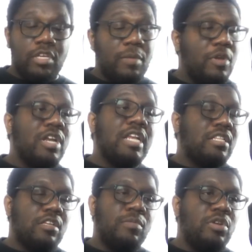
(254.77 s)
The
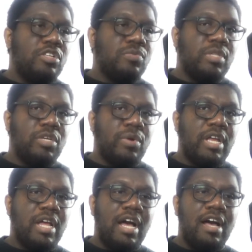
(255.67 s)
community is really
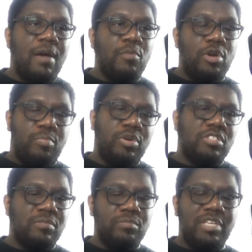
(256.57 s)
great. I'm gonna
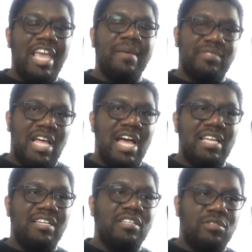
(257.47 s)
put some games
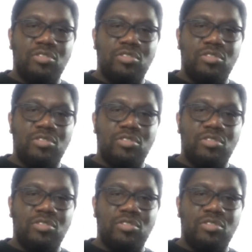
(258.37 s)
I